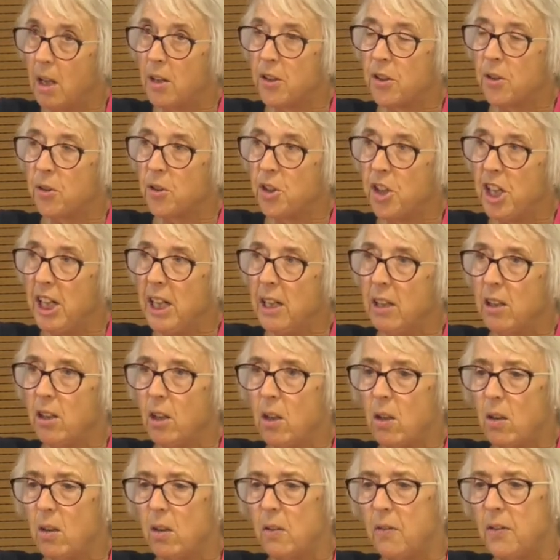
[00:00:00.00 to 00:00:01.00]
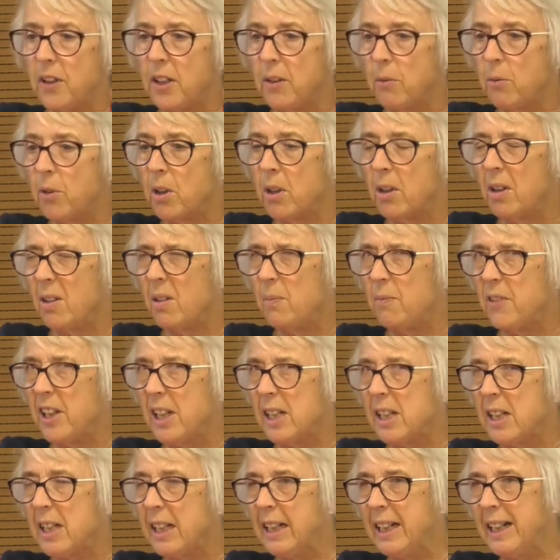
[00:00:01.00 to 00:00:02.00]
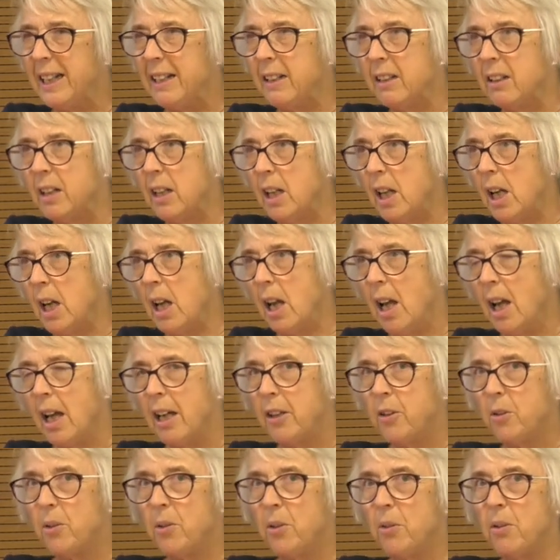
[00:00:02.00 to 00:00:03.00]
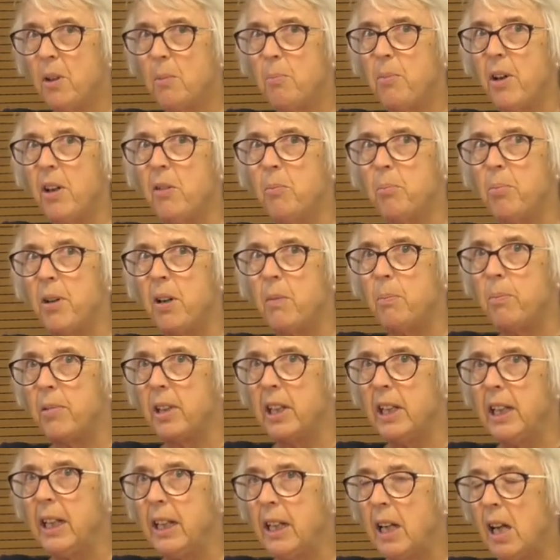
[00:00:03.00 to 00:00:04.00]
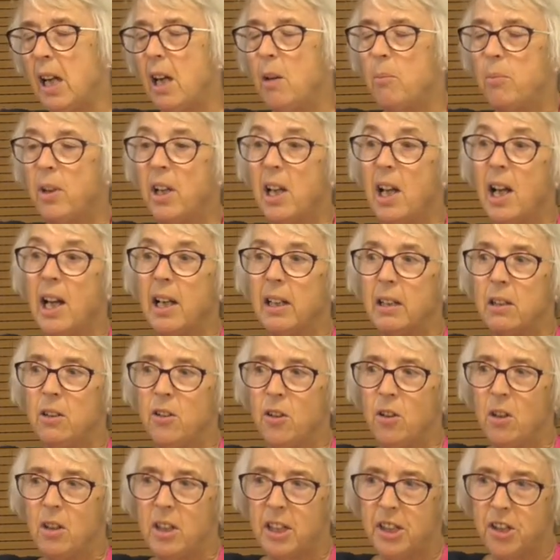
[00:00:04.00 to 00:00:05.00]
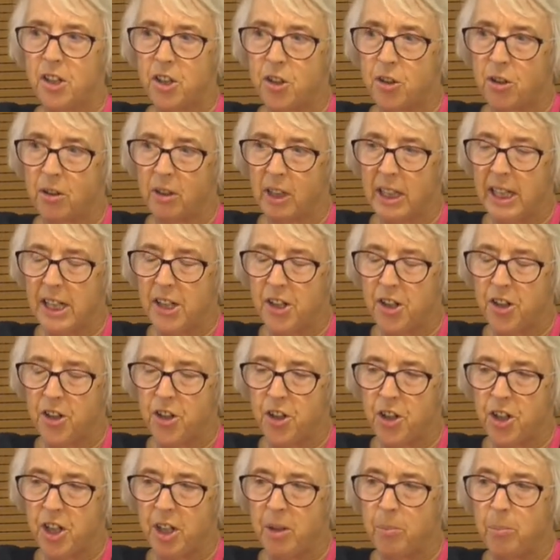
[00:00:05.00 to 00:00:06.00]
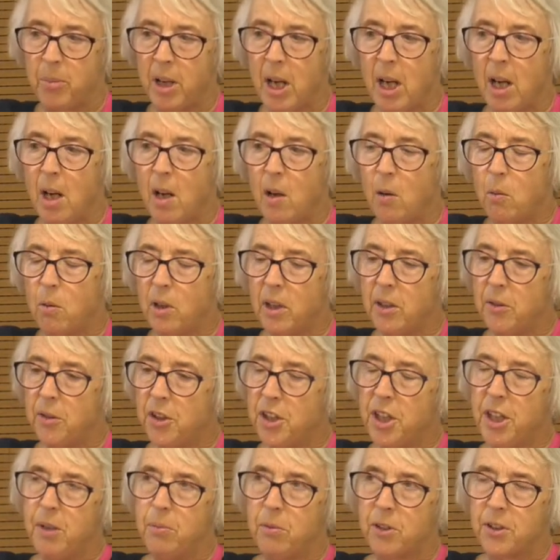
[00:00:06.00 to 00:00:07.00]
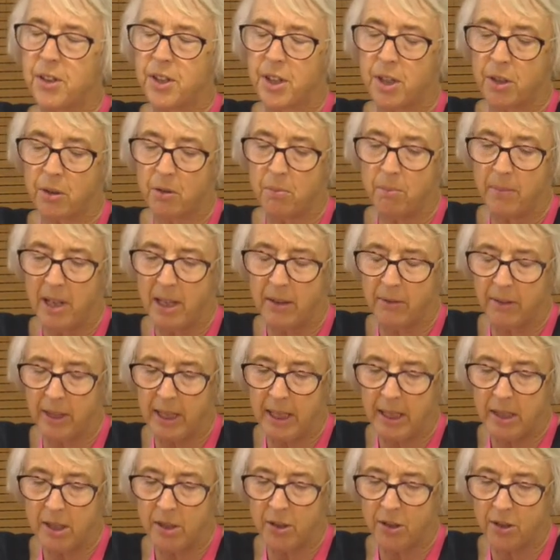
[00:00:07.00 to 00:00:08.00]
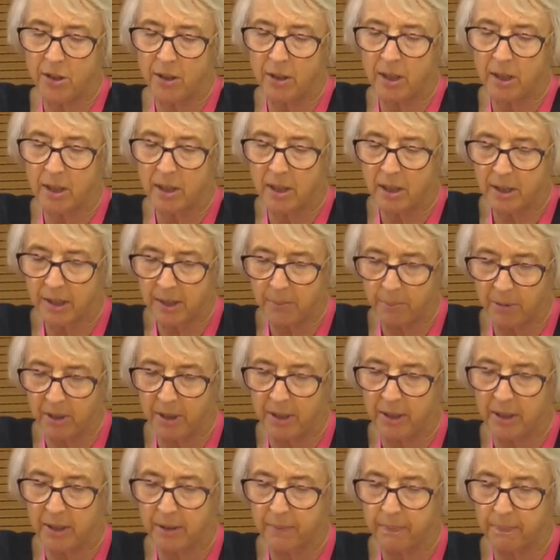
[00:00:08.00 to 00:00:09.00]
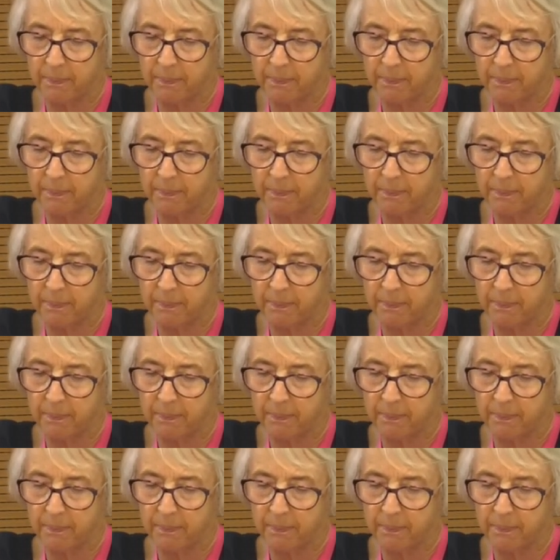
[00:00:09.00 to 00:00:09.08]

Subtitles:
So she and Colvin were obviously in, I don't know about public, but acknowledged relationship while she was still married to her husband.